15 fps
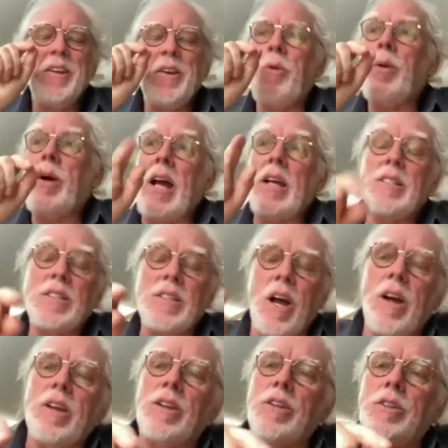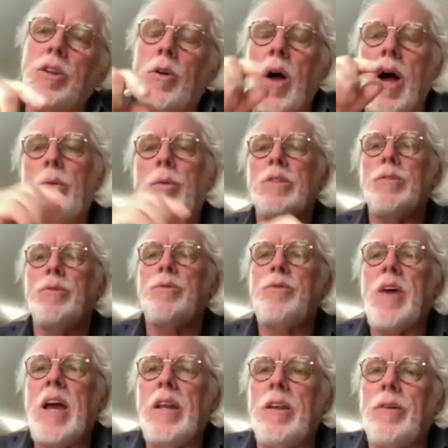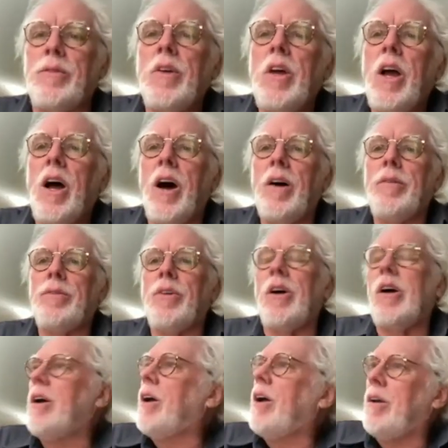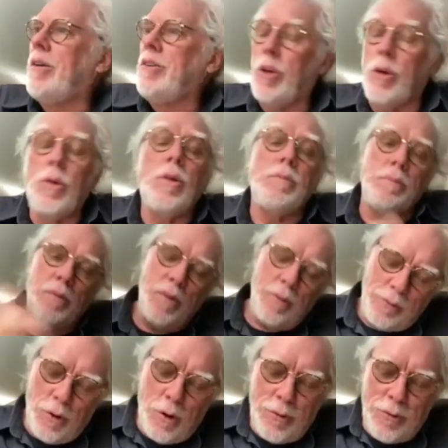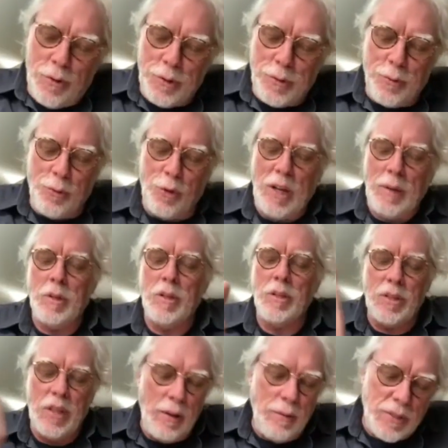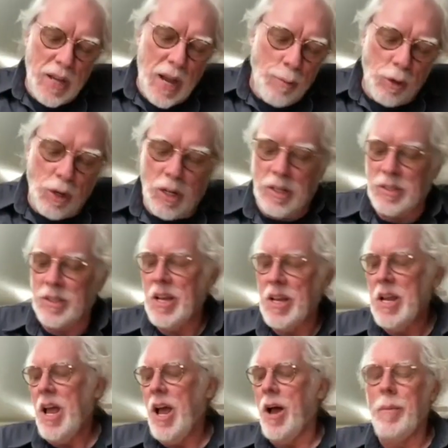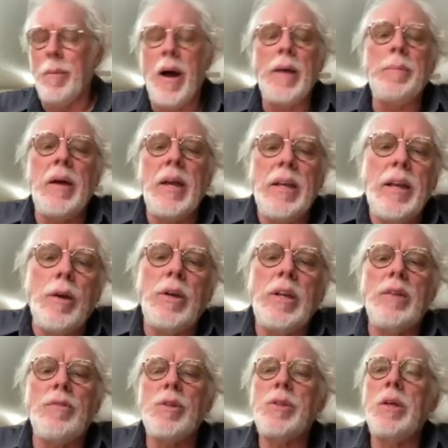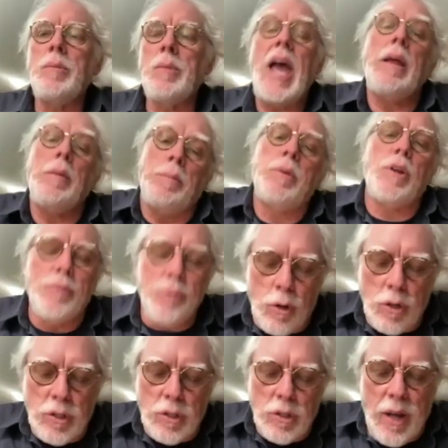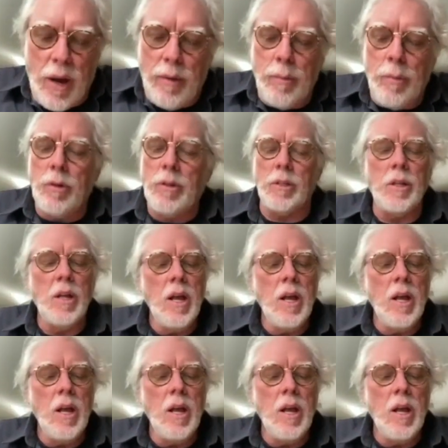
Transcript: you know, when I started, you know, I was a fan of of uh, uh you know, of, of course, Friedman, Dave Samuel, uh, Mike Mainieri, and everything, and but of course Gary Burton.